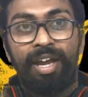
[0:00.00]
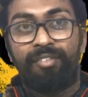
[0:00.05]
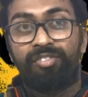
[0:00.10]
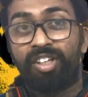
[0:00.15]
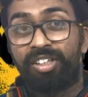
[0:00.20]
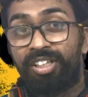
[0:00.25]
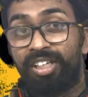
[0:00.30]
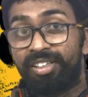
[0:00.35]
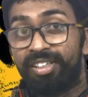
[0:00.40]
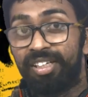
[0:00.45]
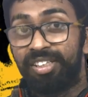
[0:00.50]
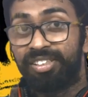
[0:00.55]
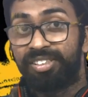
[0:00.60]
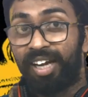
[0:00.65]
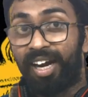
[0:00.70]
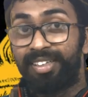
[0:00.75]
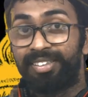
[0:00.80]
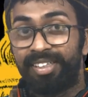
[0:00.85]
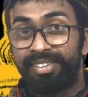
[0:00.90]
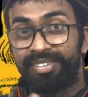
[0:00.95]
If the Tithi
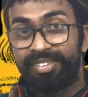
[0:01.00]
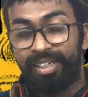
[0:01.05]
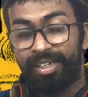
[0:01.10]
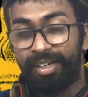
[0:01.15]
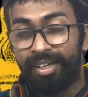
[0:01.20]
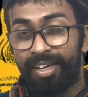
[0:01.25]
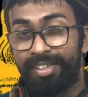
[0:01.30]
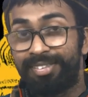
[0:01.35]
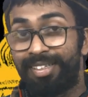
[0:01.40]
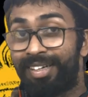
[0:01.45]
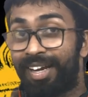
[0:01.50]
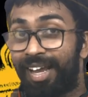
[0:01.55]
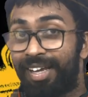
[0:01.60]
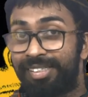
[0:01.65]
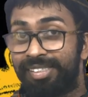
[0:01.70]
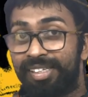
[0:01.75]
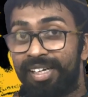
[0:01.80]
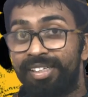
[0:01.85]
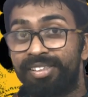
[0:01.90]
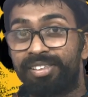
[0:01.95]
starts at sunrise and
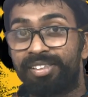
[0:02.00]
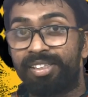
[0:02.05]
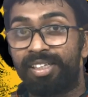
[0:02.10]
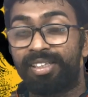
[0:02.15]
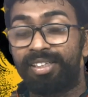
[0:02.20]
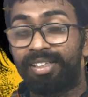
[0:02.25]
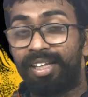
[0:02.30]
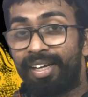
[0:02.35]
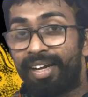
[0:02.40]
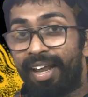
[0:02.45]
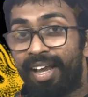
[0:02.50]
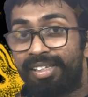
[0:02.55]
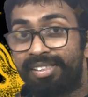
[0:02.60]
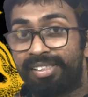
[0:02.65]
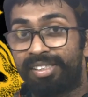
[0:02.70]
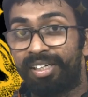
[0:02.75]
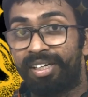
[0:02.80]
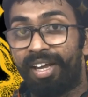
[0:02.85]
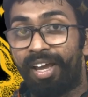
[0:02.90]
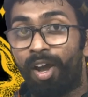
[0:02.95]
extends till the
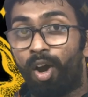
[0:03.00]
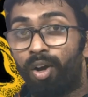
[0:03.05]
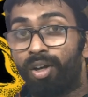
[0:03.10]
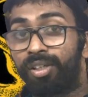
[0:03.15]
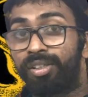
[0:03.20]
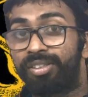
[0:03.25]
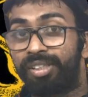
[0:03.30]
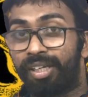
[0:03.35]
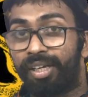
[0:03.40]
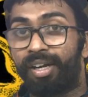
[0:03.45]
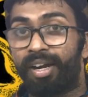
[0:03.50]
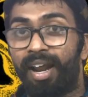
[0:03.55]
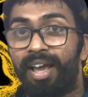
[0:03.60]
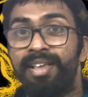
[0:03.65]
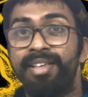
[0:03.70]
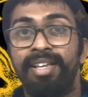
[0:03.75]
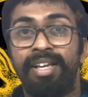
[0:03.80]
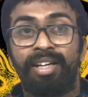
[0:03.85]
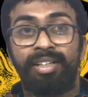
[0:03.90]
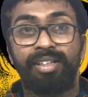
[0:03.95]
next day of
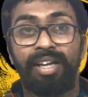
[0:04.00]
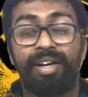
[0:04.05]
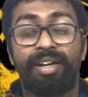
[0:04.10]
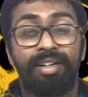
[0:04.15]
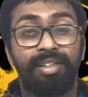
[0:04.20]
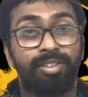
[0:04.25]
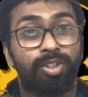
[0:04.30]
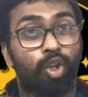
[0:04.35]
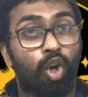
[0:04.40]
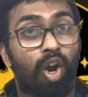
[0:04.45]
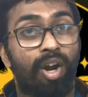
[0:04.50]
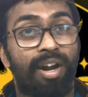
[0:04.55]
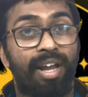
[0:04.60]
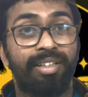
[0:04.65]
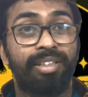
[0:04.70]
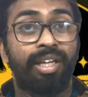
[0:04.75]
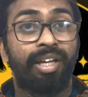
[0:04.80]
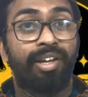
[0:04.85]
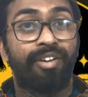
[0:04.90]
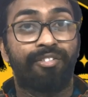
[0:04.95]
sunrise, then it is called
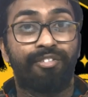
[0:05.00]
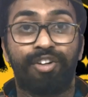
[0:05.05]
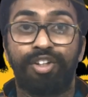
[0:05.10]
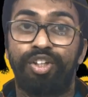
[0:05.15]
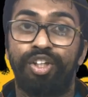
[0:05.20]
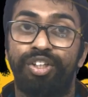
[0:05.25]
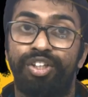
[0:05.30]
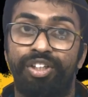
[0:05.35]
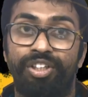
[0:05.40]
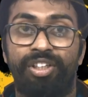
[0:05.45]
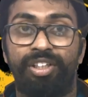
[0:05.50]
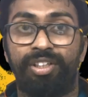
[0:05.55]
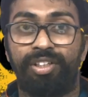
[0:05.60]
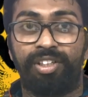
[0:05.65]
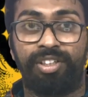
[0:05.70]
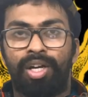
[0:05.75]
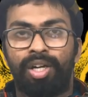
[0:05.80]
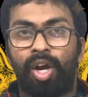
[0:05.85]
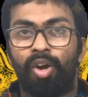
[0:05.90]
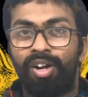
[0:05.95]
as Vriddhi Tithi.